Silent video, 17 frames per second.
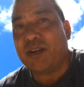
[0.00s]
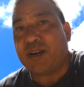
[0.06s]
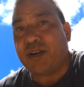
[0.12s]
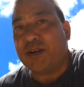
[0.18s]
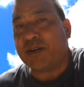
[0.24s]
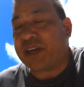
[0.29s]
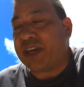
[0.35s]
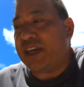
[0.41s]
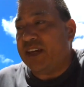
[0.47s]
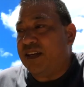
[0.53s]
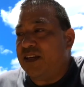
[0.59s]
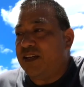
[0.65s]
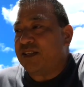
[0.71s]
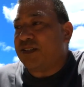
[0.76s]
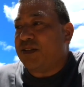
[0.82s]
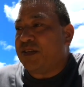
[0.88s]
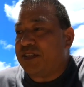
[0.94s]
Okay,
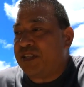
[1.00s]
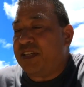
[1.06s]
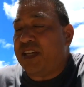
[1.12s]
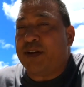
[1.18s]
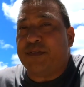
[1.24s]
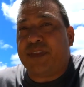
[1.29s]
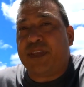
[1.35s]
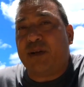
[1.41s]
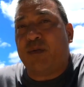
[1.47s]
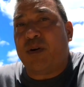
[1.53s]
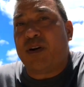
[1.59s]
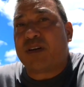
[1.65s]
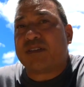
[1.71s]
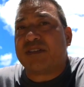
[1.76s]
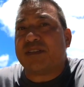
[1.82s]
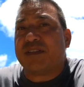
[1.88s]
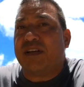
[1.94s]
so you see everything
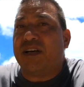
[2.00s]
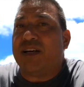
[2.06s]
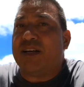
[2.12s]
works.